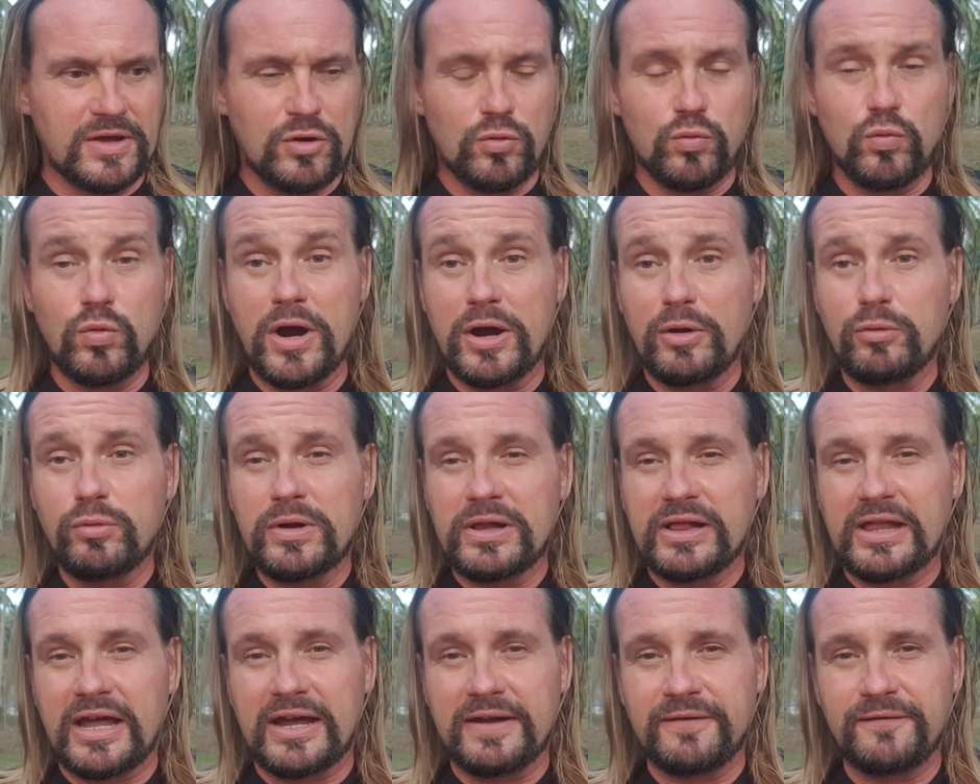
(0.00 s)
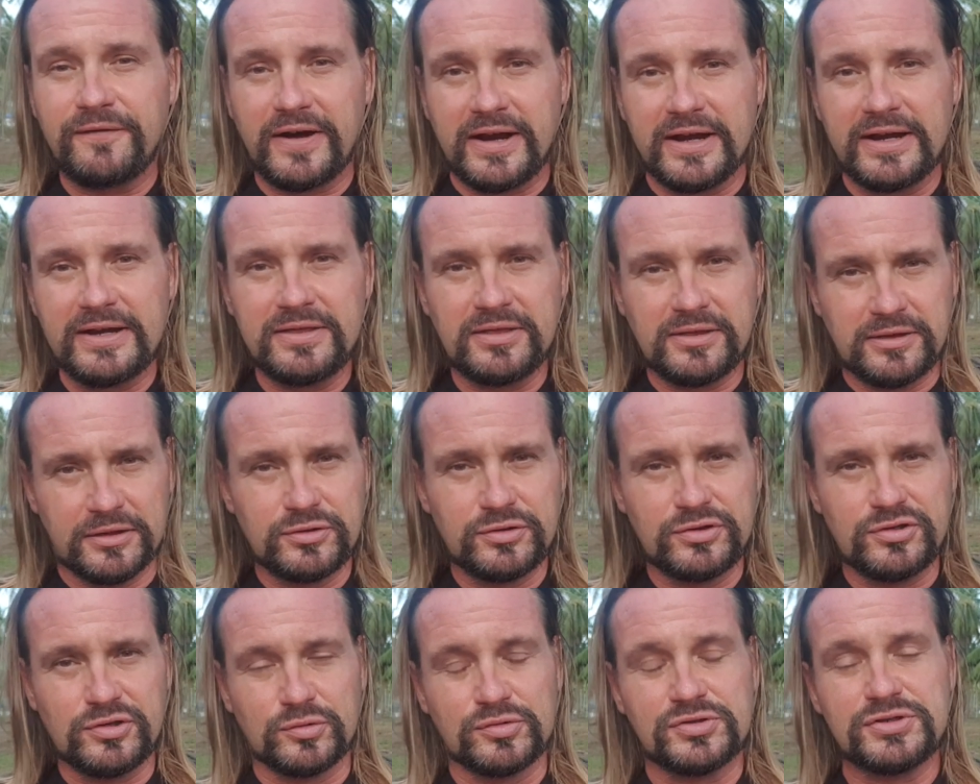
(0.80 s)
Where will I find
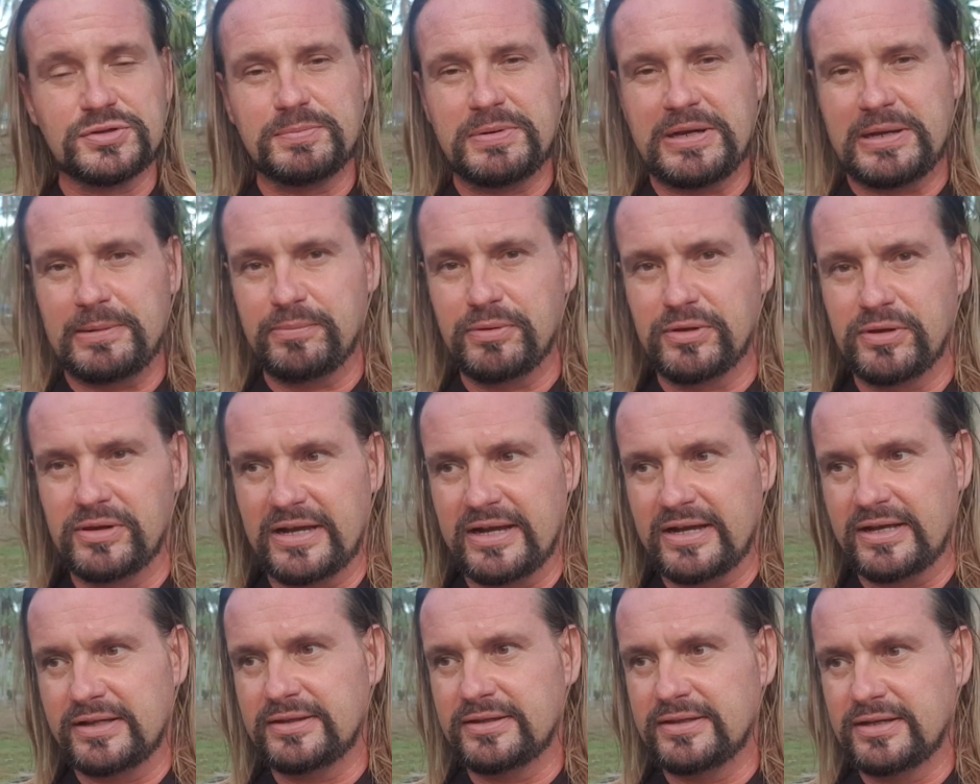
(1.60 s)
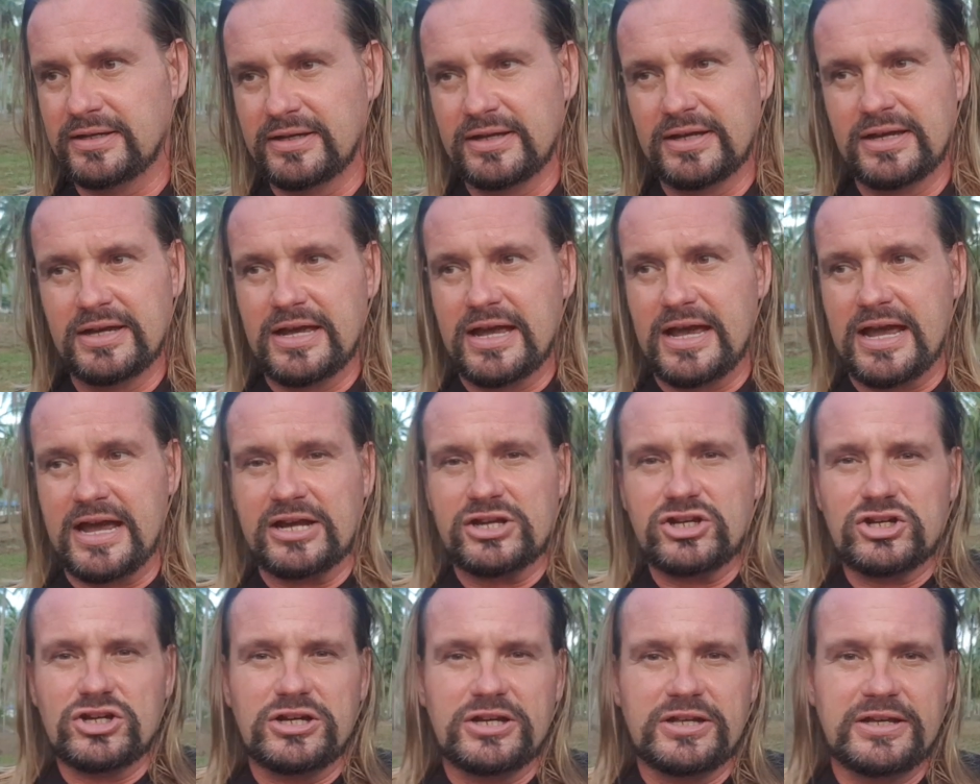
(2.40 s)
those people? And
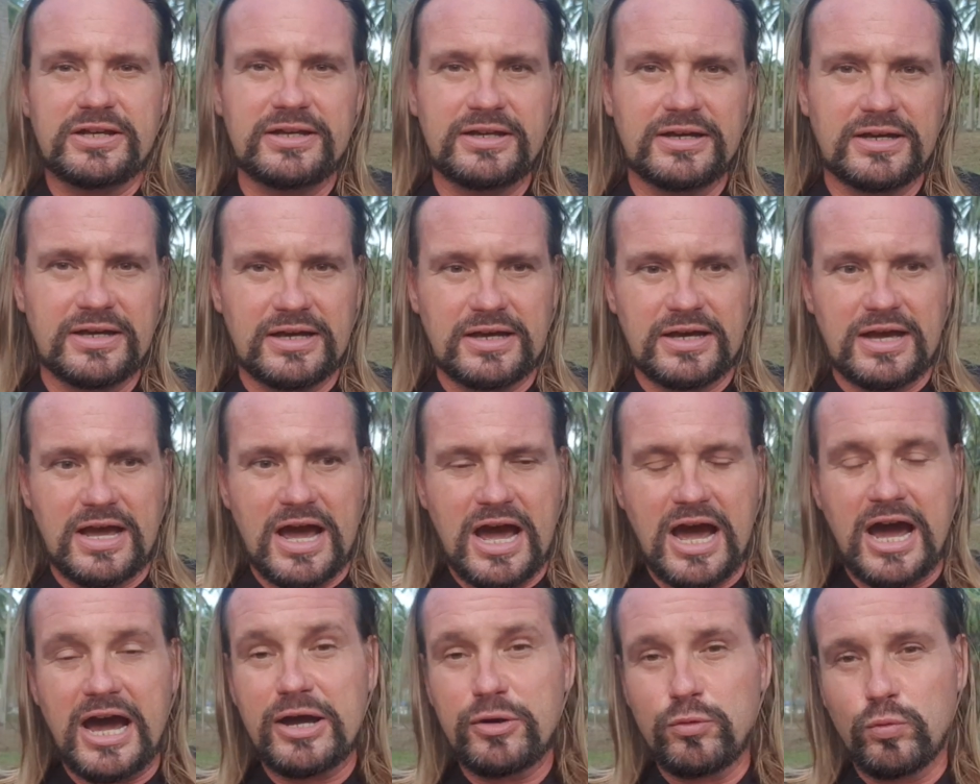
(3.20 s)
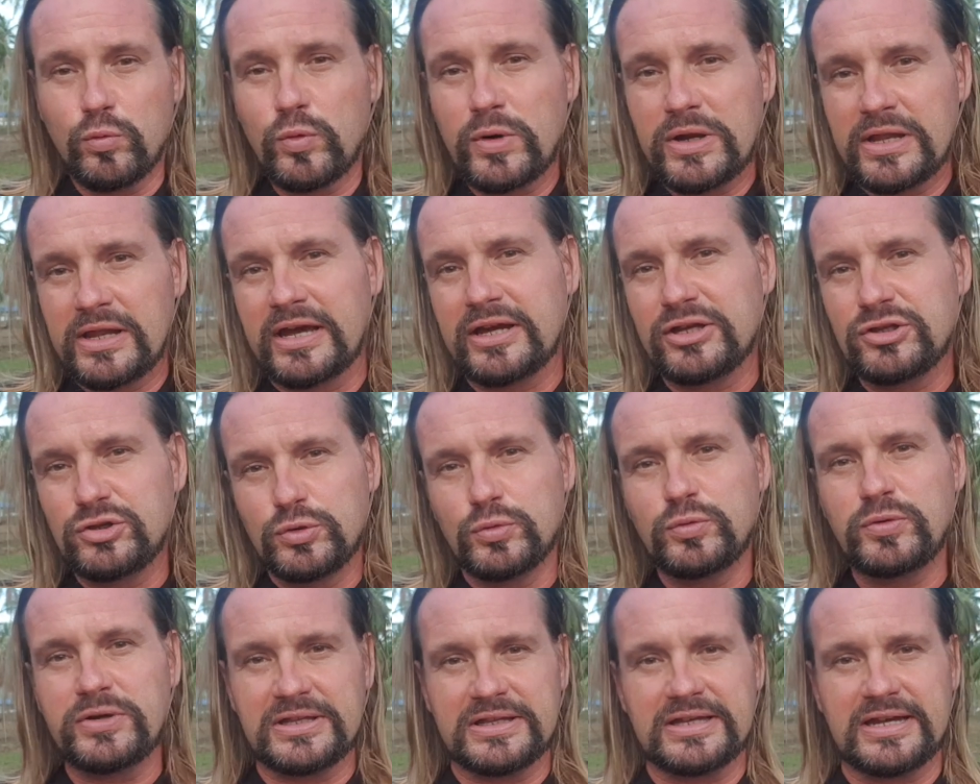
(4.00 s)
actually, how will I
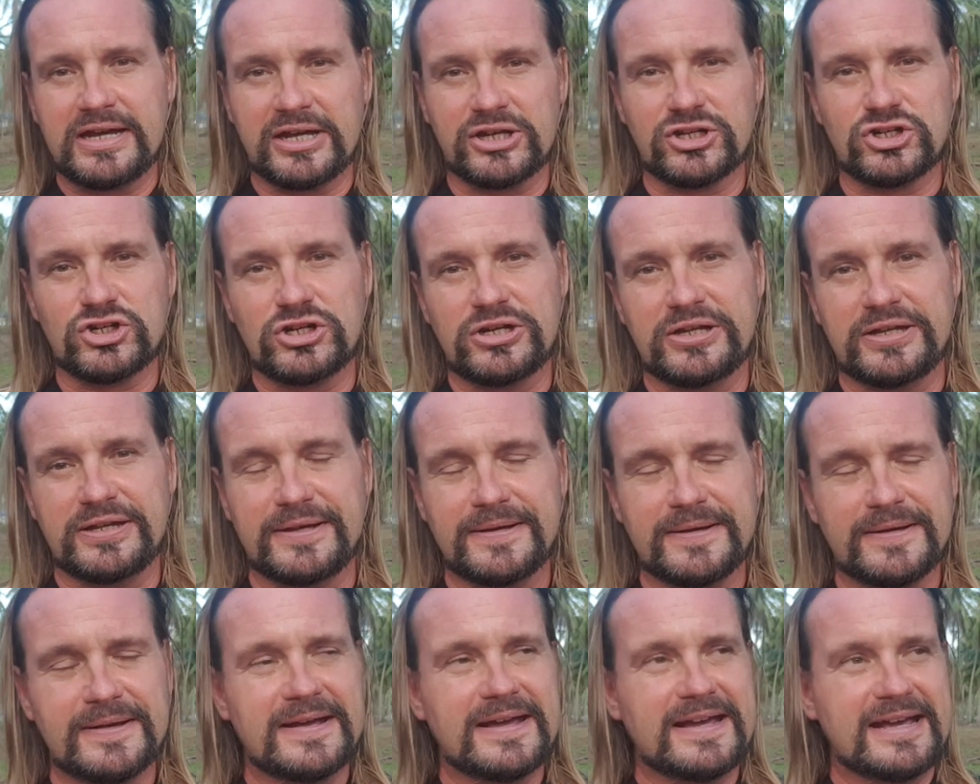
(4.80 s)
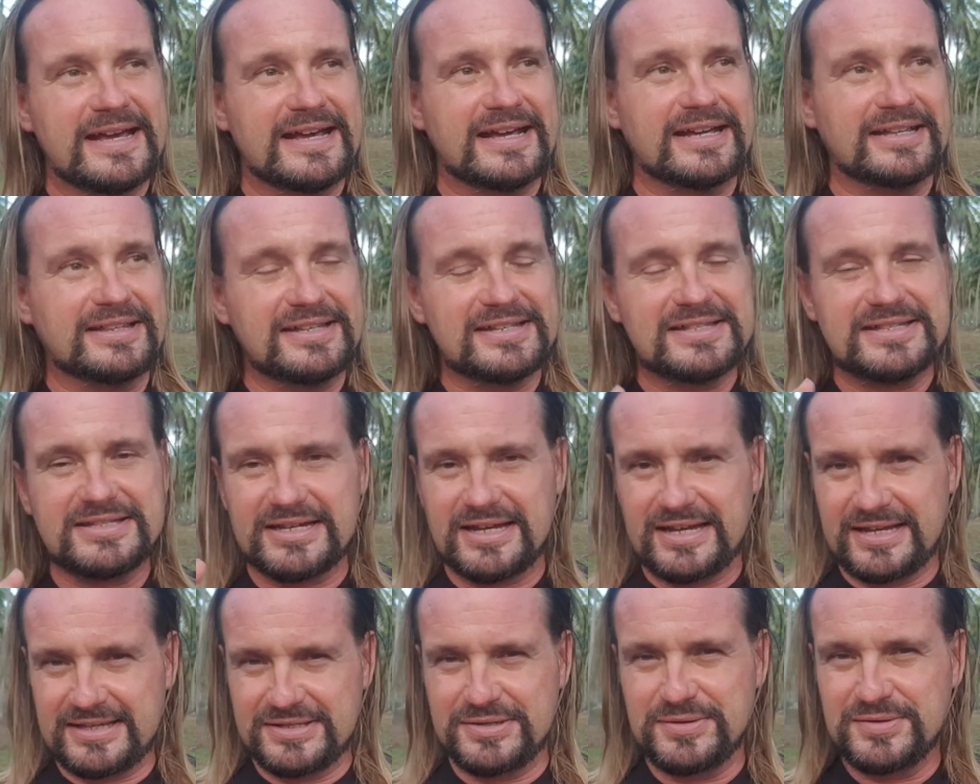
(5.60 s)
do it actually? It is,
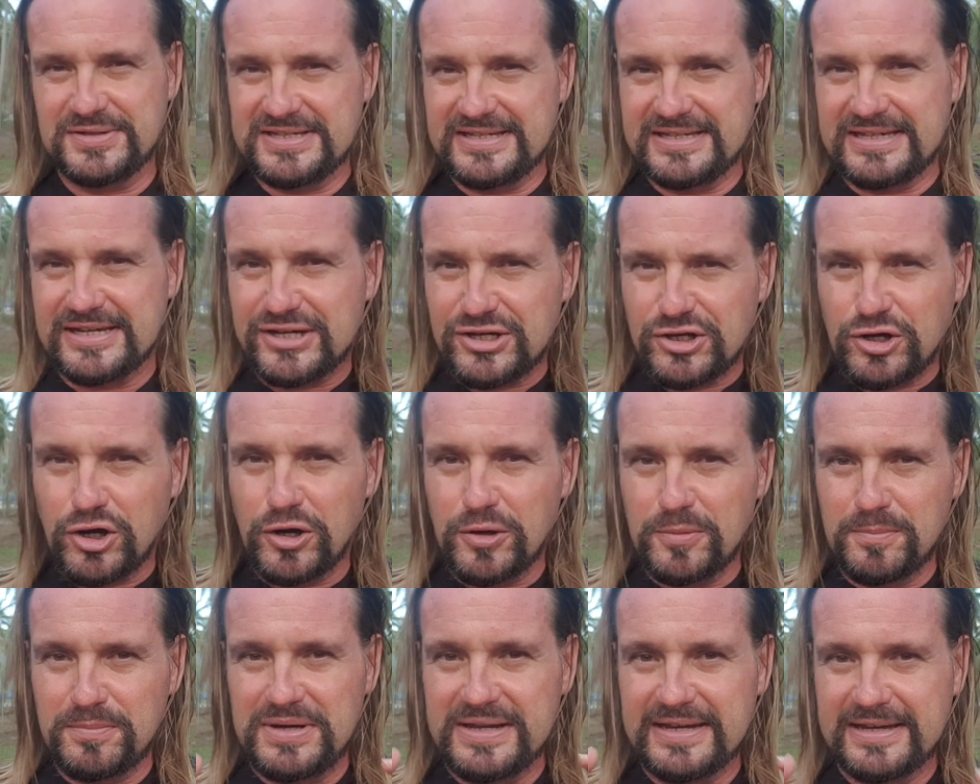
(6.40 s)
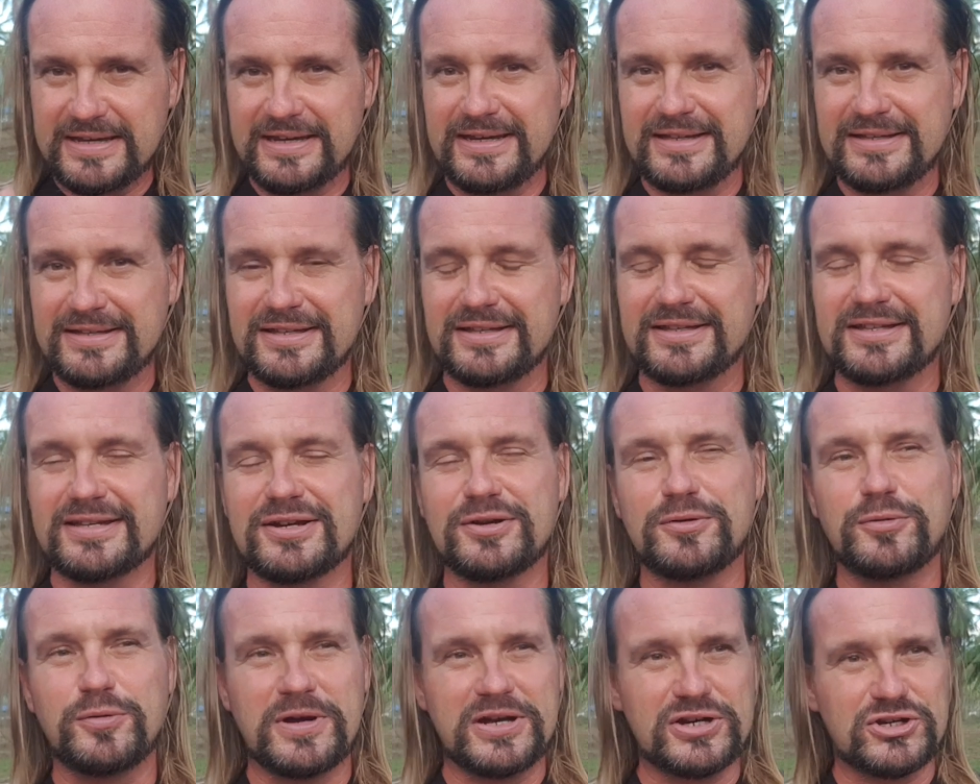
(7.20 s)
as you see, complicated
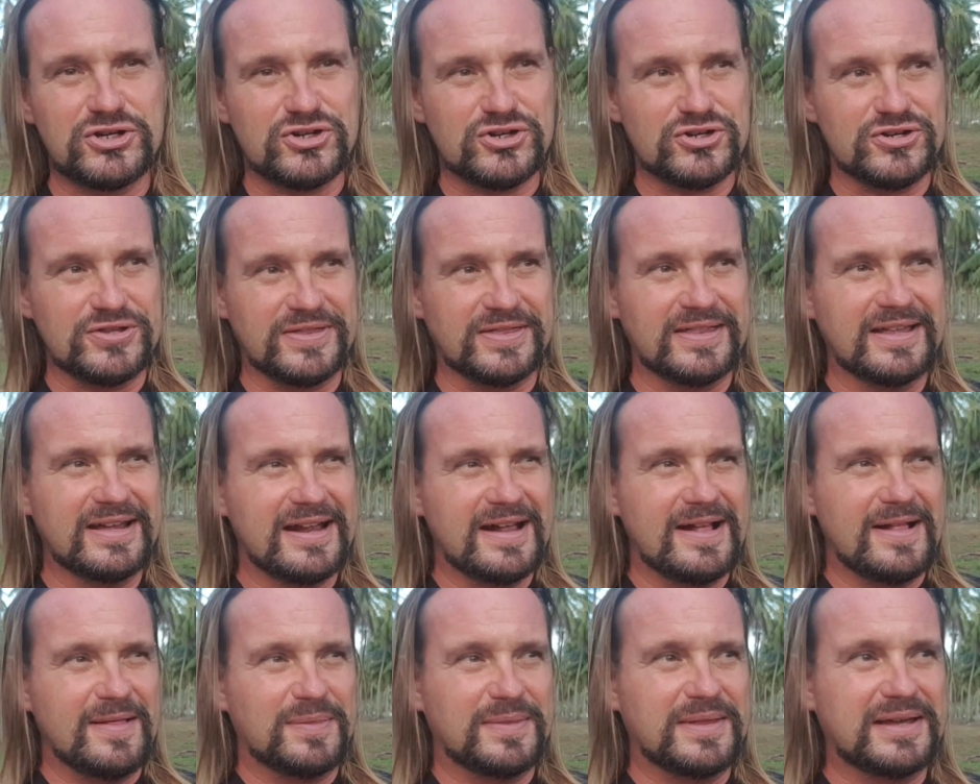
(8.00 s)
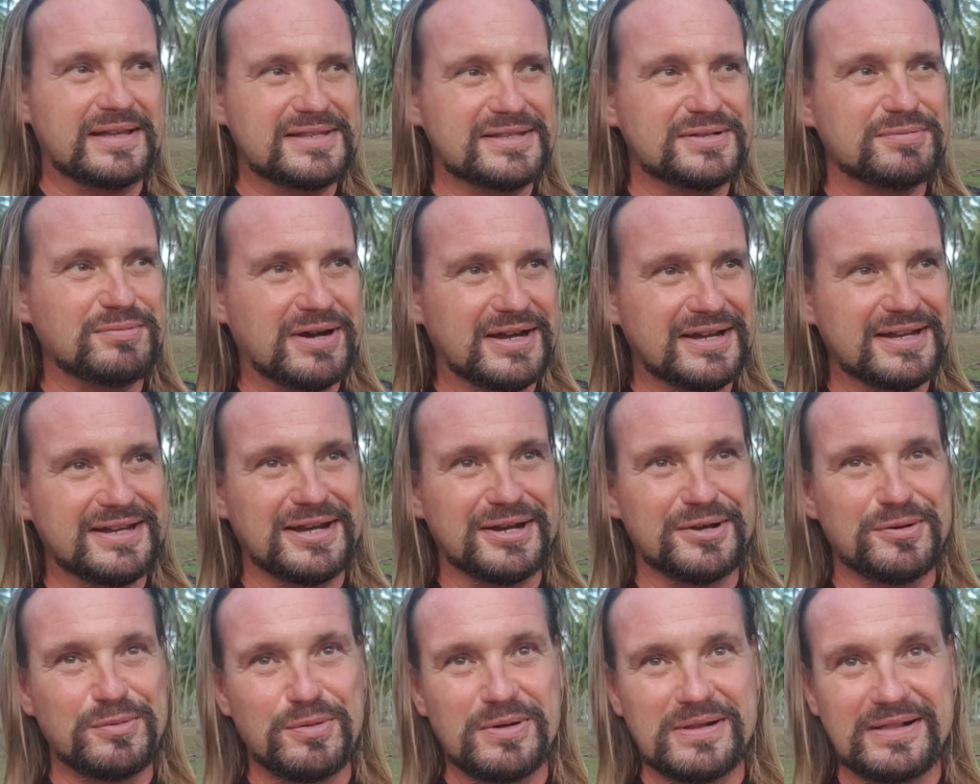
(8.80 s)
question. That's why
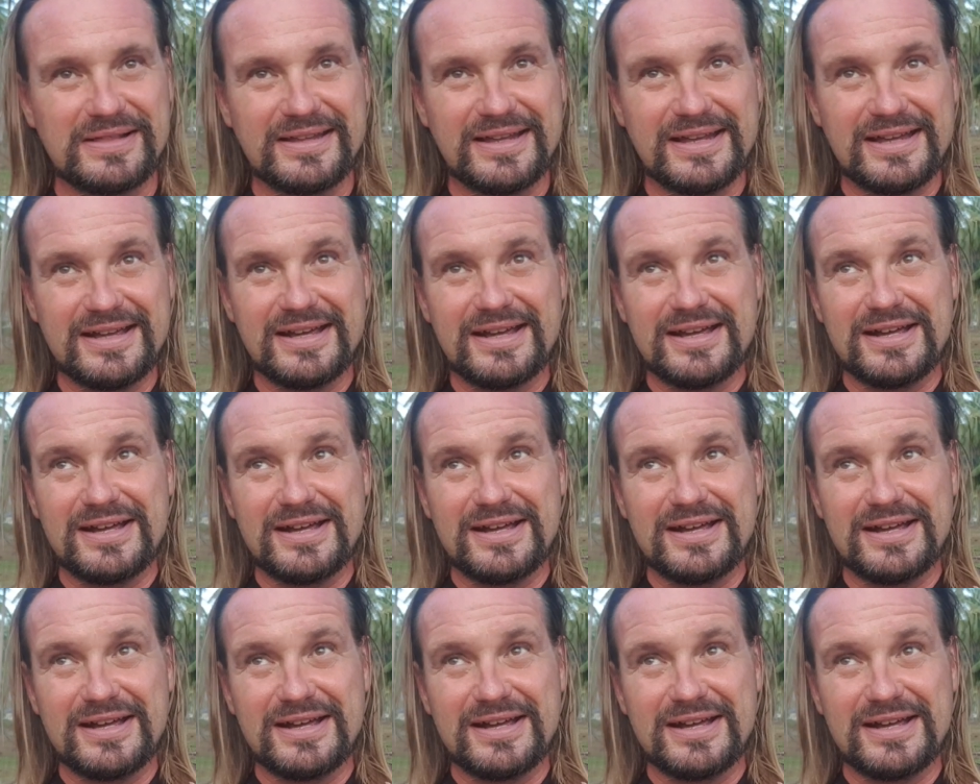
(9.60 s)
I will